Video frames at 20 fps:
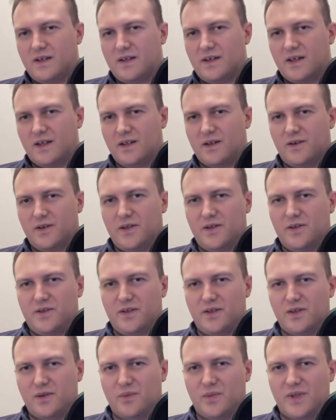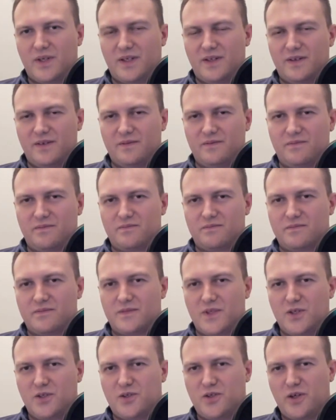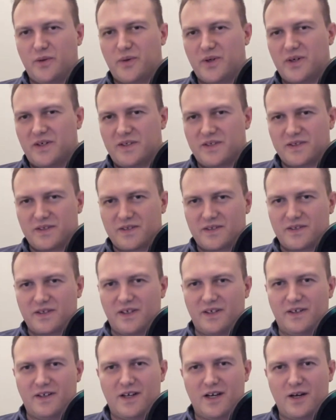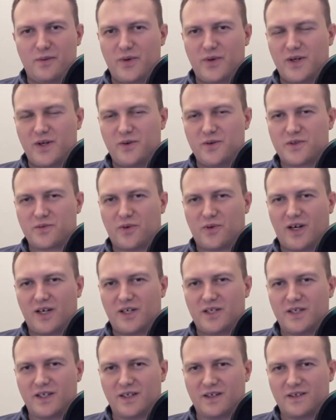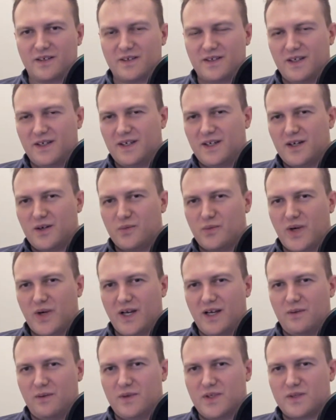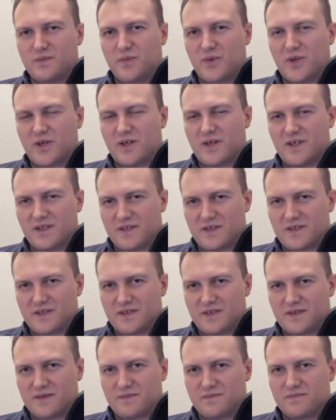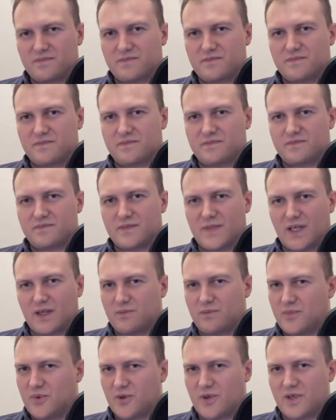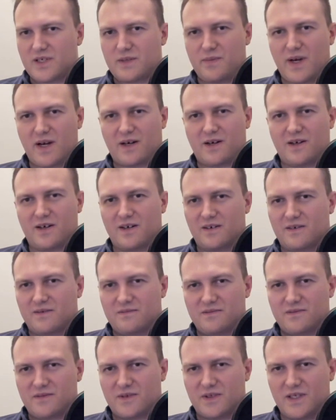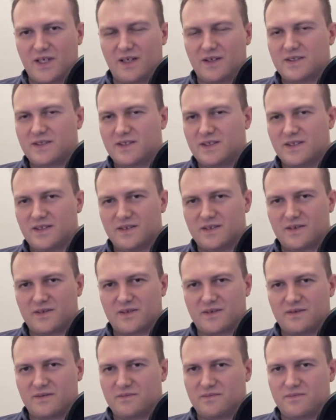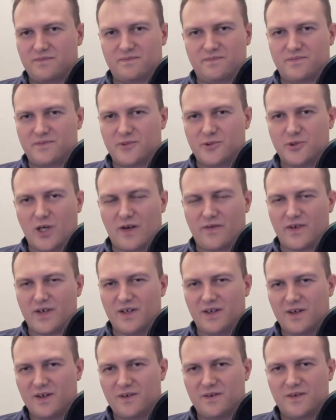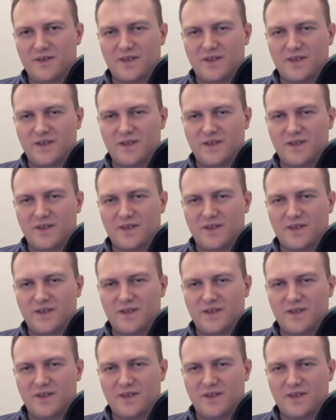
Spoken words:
Hello, YouTube and YouTubers and anybody who's watching. My name is Boris, like Boris Becker or Yeltsin or whoever you know.